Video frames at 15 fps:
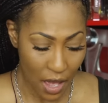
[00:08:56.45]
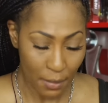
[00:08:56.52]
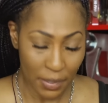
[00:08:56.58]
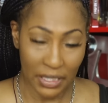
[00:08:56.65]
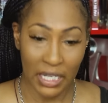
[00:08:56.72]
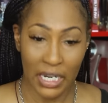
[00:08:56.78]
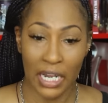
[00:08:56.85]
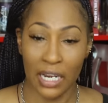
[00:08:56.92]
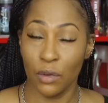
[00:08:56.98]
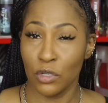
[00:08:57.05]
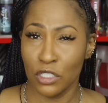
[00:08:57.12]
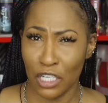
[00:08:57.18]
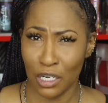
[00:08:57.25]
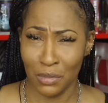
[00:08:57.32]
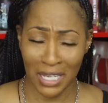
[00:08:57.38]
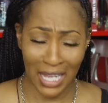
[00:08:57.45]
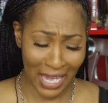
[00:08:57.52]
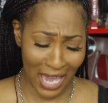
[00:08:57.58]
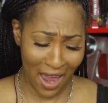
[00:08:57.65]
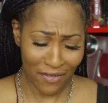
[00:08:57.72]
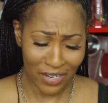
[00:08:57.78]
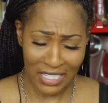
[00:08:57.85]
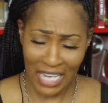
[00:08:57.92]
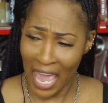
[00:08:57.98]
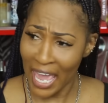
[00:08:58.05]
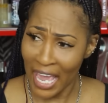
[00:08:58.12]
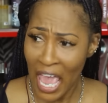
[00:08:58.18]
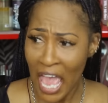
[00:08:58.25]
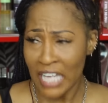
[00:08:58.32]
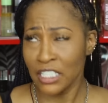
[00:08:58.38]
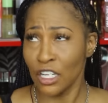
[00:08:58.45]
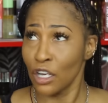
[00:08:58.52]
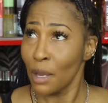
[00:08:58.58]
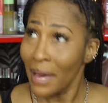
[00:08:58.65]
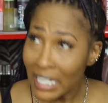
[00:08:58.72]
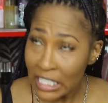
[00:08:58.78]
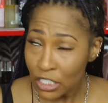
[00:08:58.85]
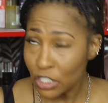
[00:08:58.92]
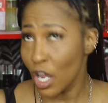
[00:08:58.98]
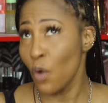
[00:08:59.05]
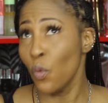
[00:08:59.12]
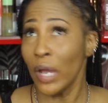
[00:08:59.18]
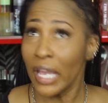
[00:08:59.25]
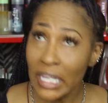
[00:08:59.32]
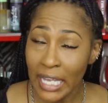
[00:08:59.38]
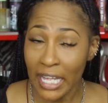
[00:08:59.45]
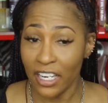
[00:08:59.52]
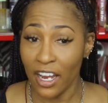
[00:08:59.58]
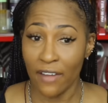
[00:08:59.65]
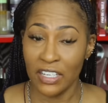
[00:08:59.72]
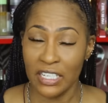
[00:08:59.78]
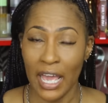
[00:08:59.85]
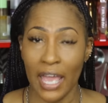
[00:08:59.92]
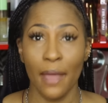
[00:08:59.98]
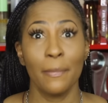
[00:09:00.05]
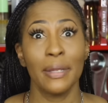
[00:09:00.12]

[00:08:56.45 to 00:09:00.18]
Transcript: but then I didn't want y'all to be like, every day, don't nobody do no wing liner every day.